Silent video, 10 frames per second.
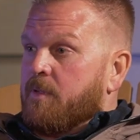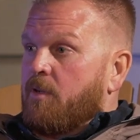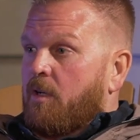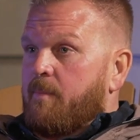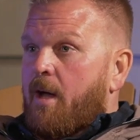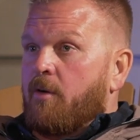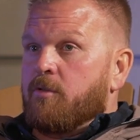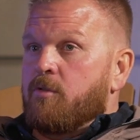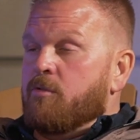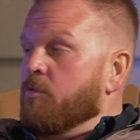Talk about
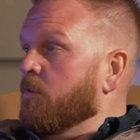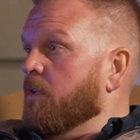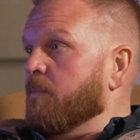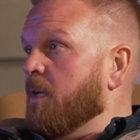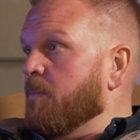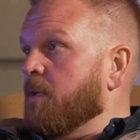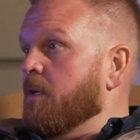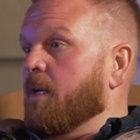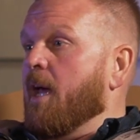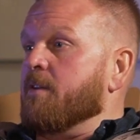you doing
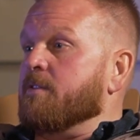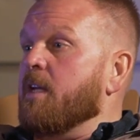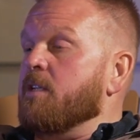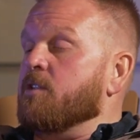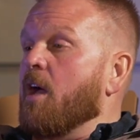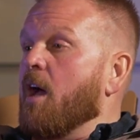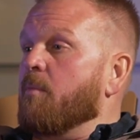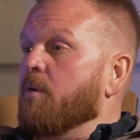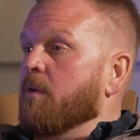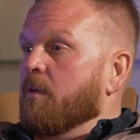maybe an out-of-state
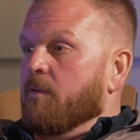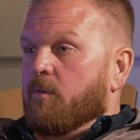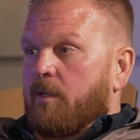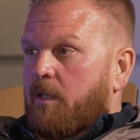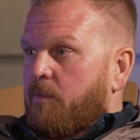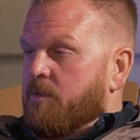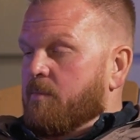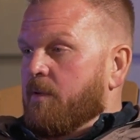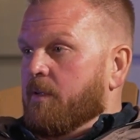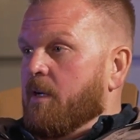job, working with
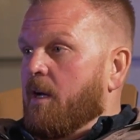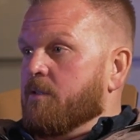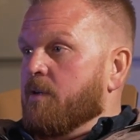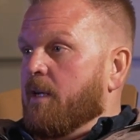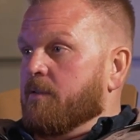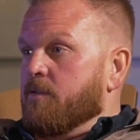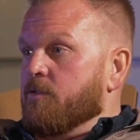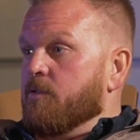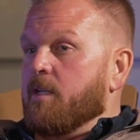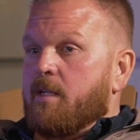some other
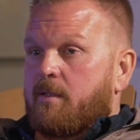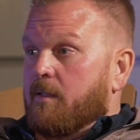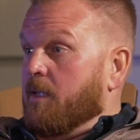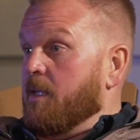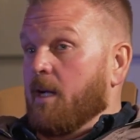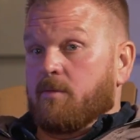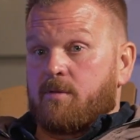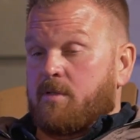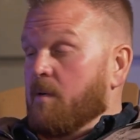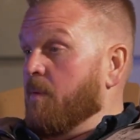contractors. You're needing to connect
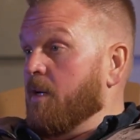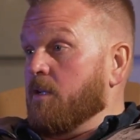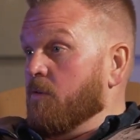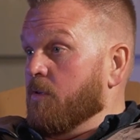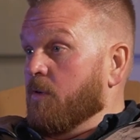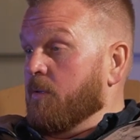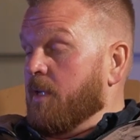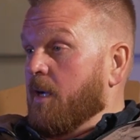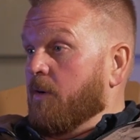with somebody you don't know in the